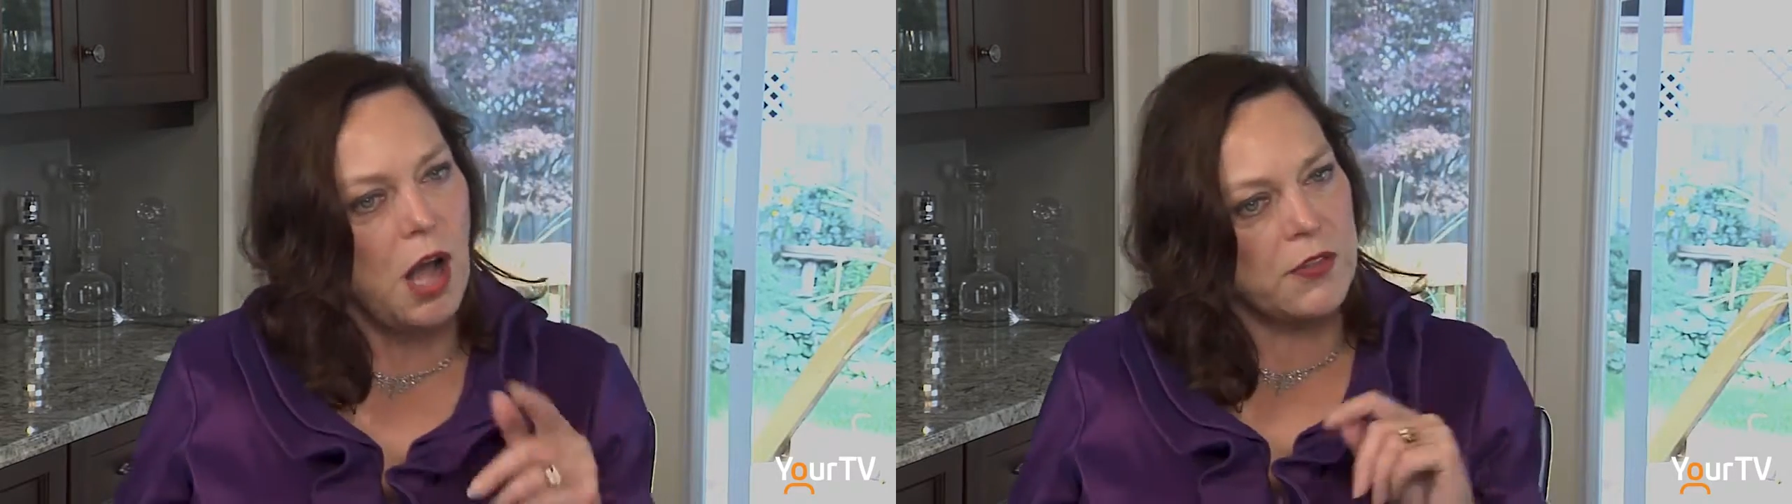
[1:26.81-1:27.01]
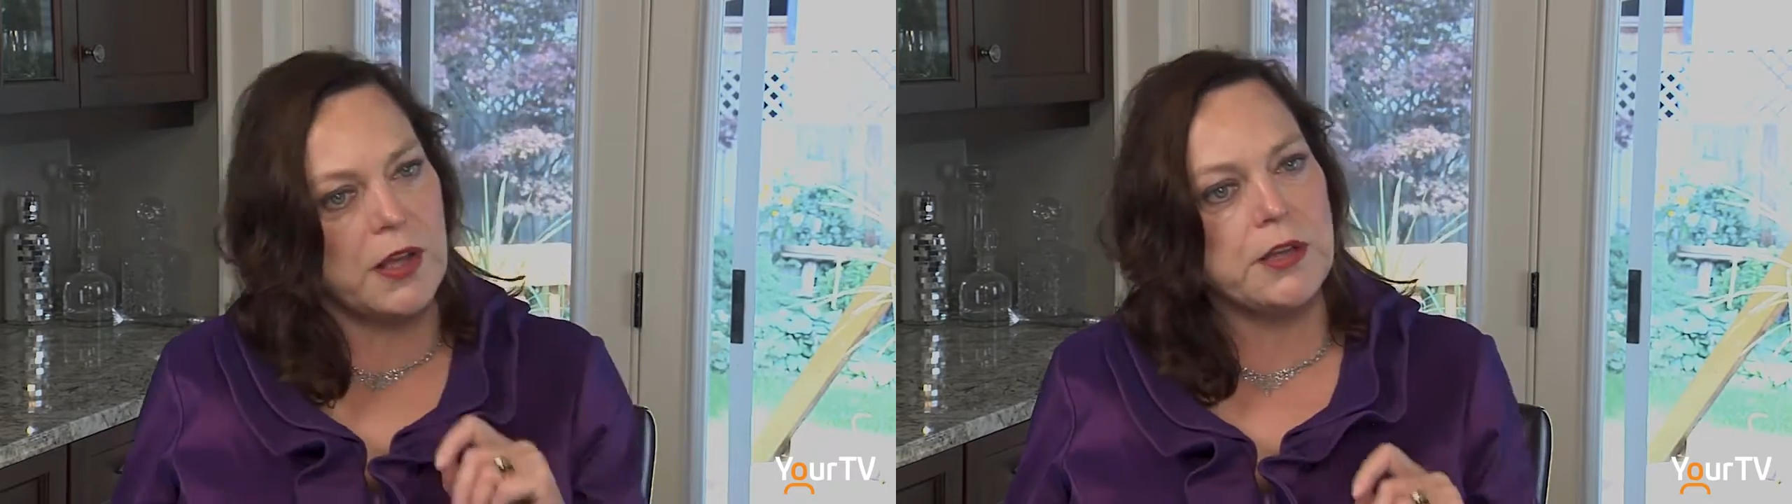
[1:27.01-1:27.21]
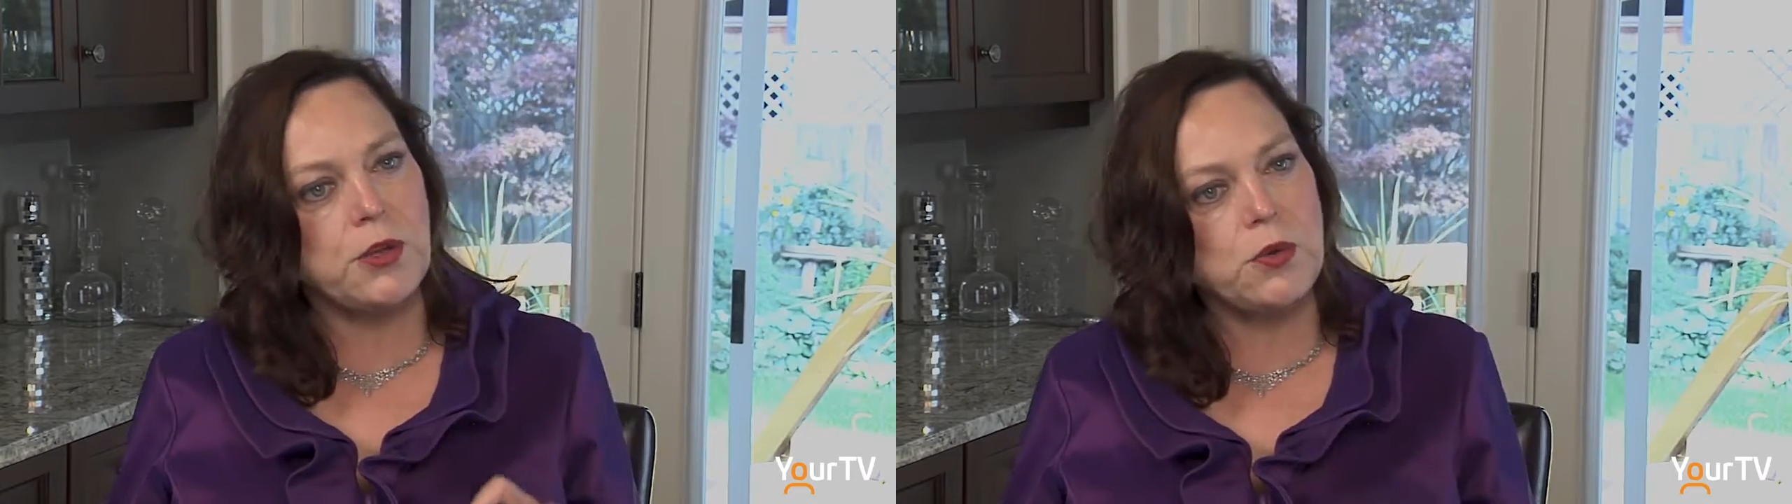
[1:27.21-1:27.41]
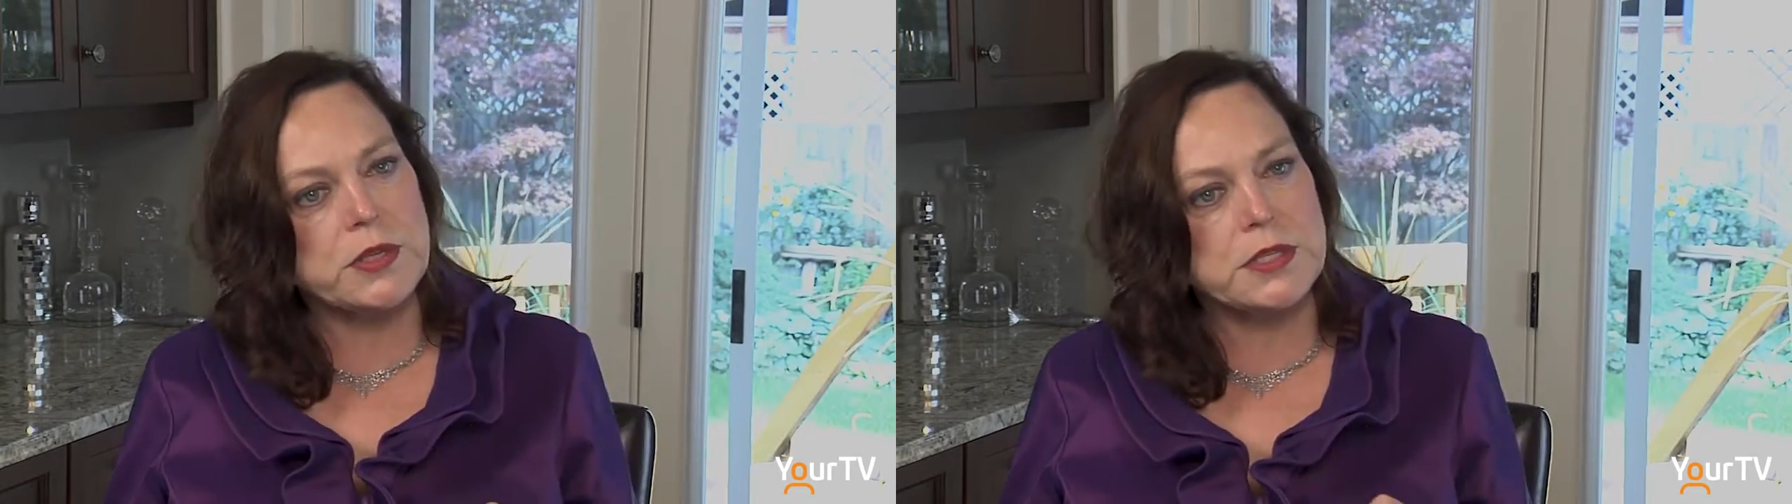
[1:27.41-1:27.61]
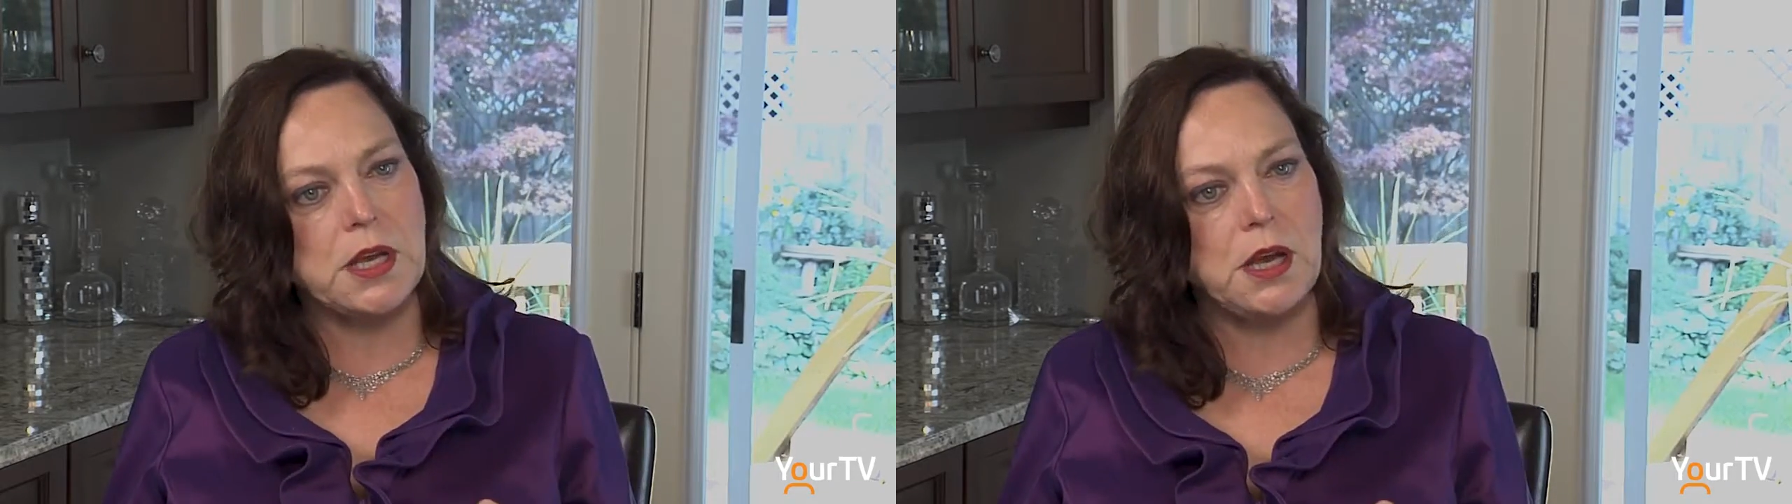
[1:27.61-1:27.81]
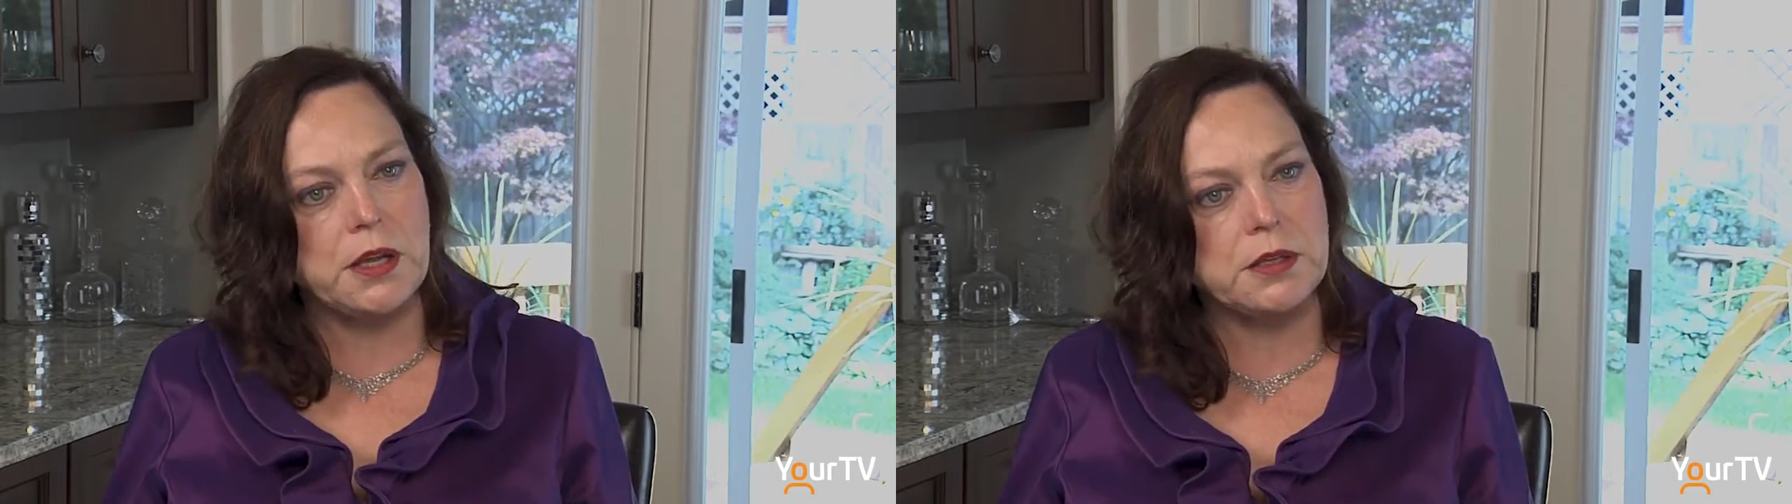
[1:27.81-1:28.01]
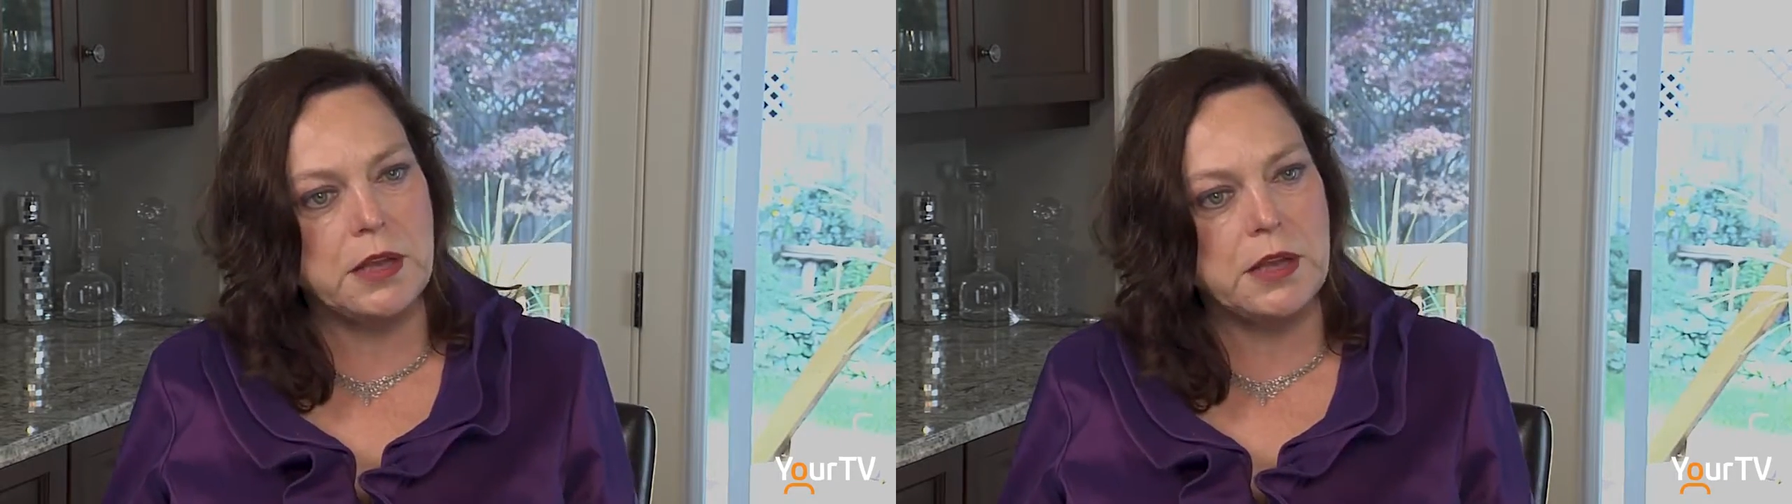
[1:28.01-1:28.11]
I think I know this guy.